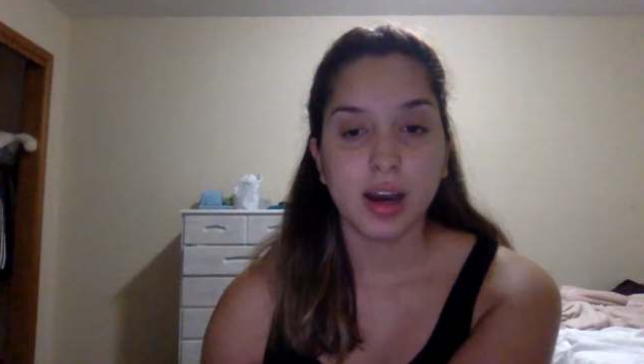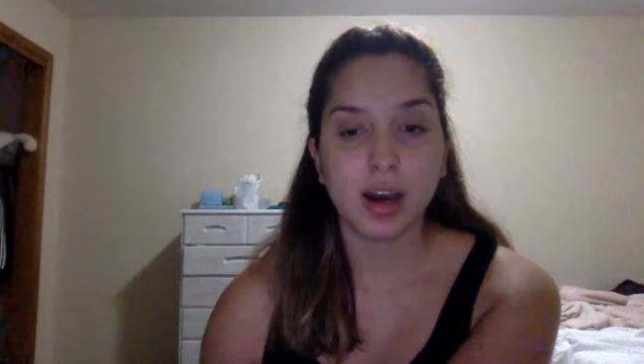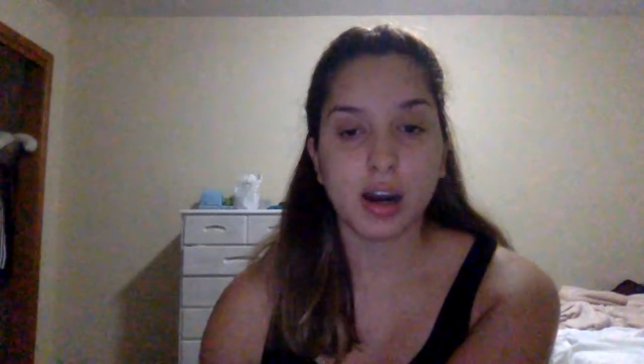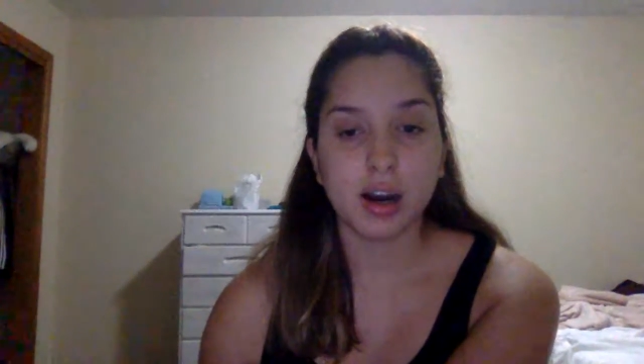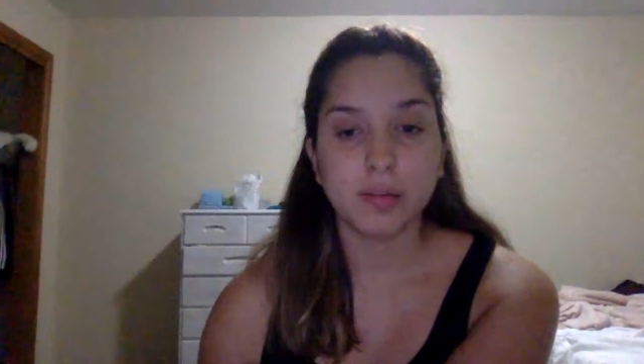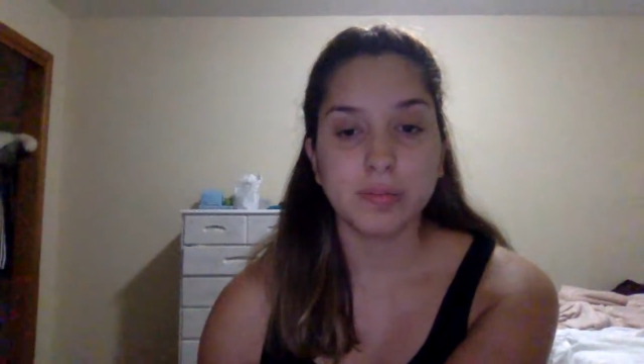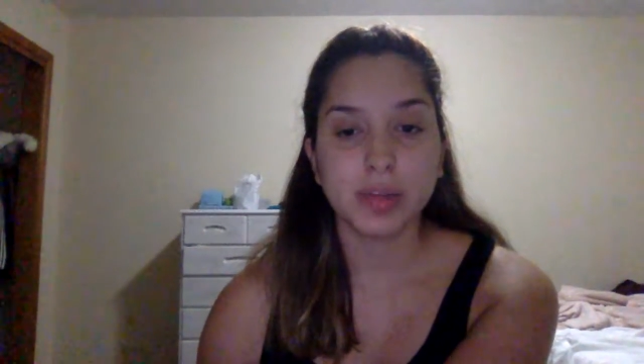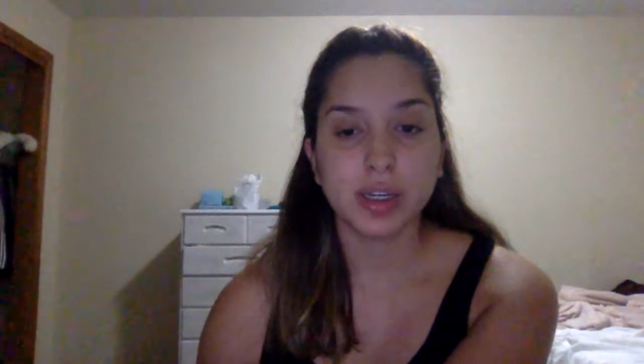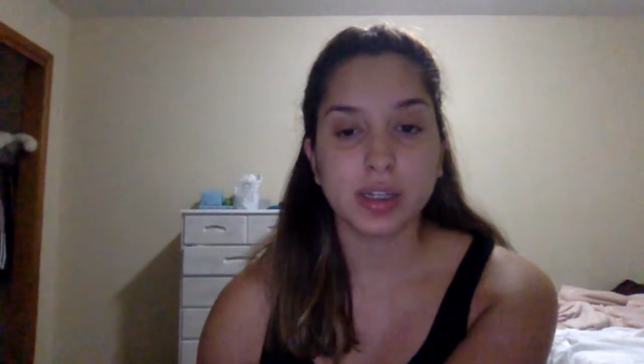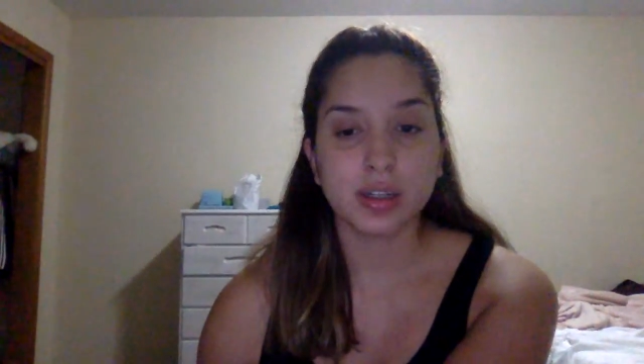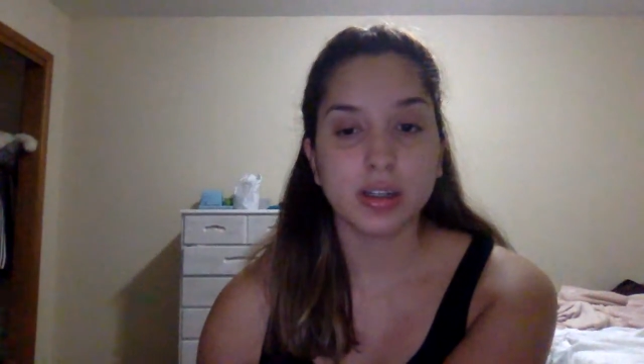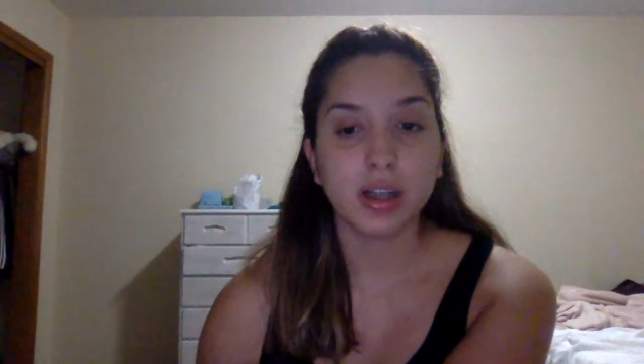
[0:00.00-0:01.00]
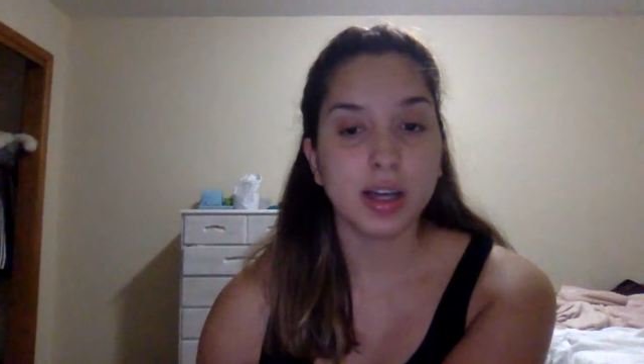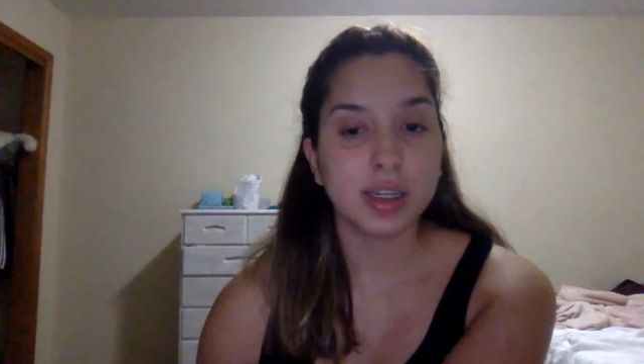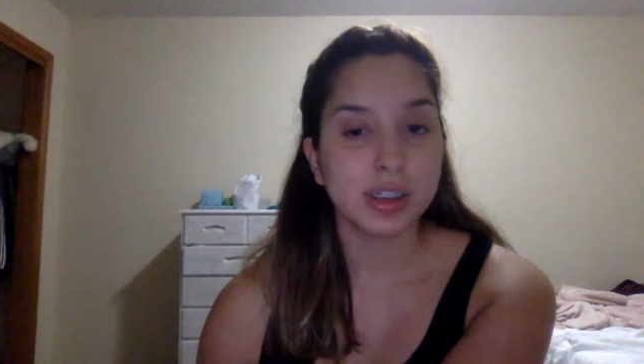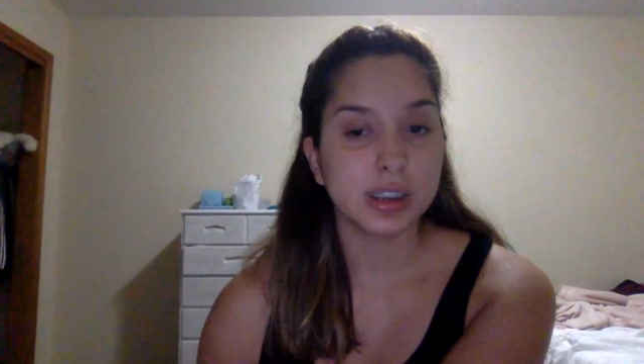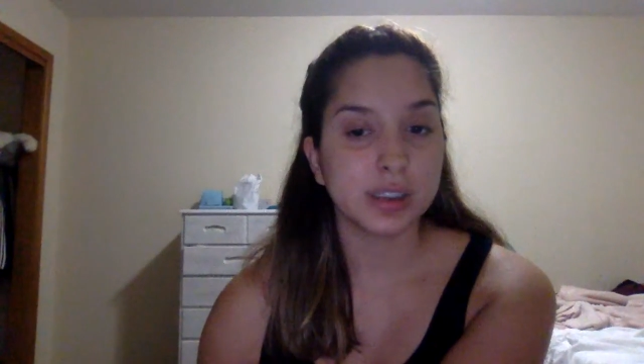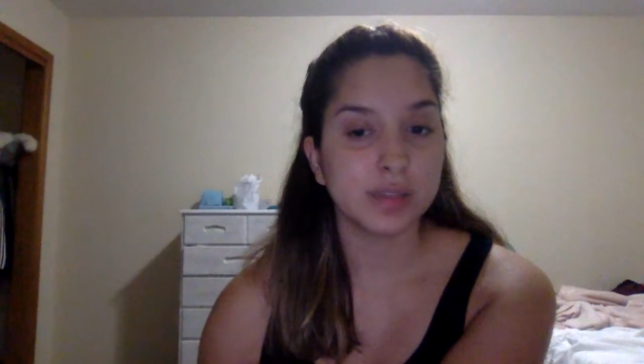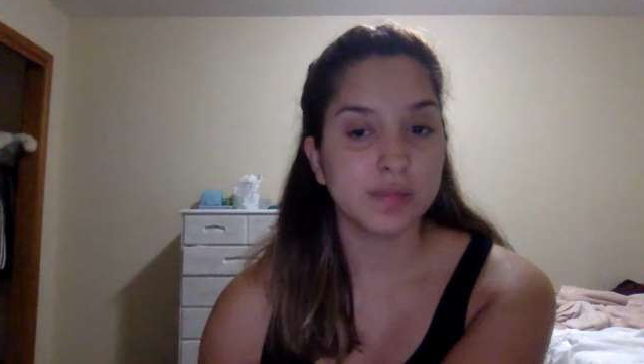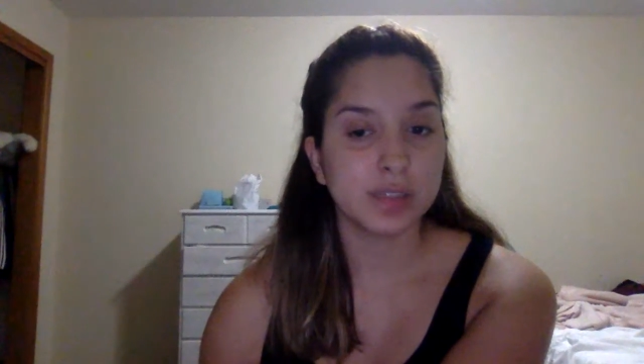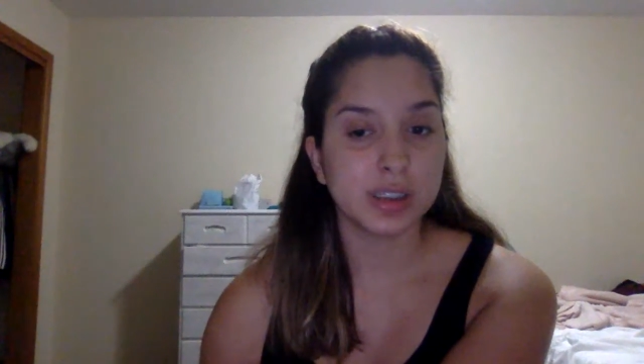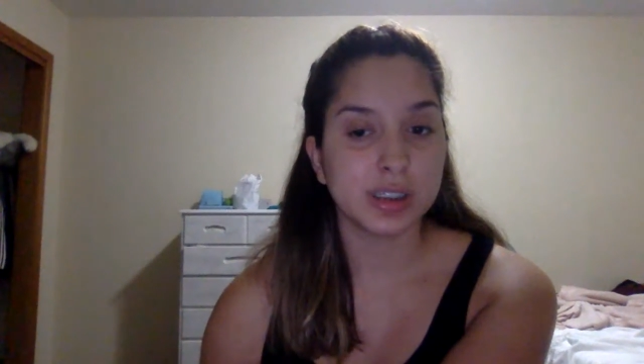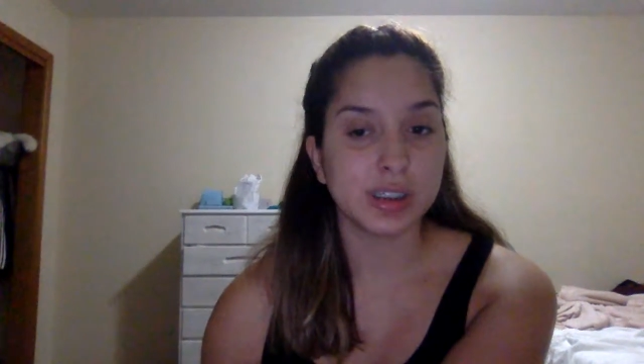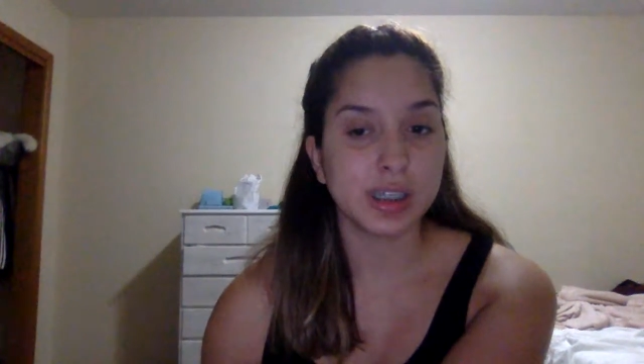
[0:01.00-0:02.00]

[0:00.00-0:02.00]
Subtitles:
And Claudius convinces